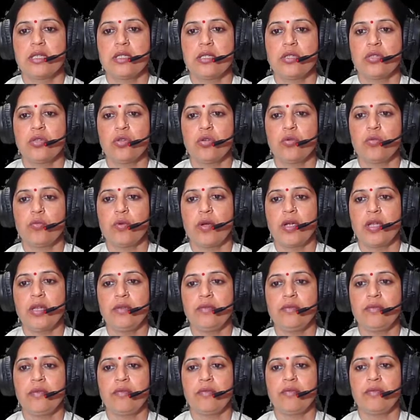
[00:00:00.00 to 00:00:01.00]

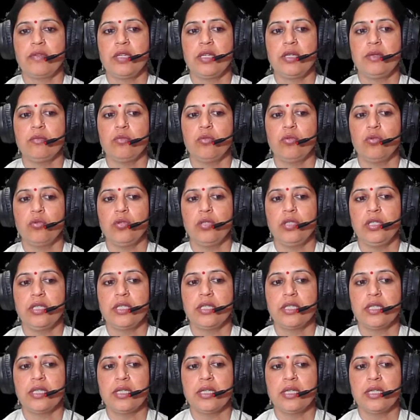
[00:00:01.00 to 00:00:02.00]
0.15 mole
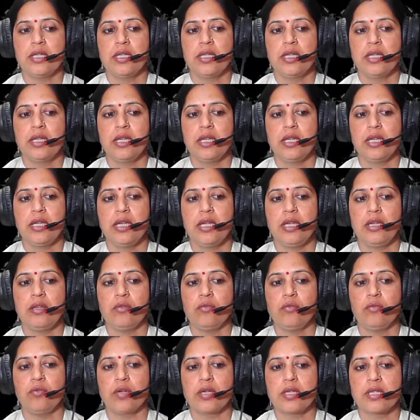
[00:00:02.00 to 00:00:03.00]
liter
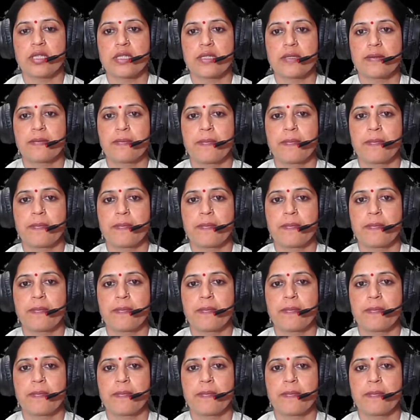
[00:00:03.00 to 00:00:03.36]
inverse.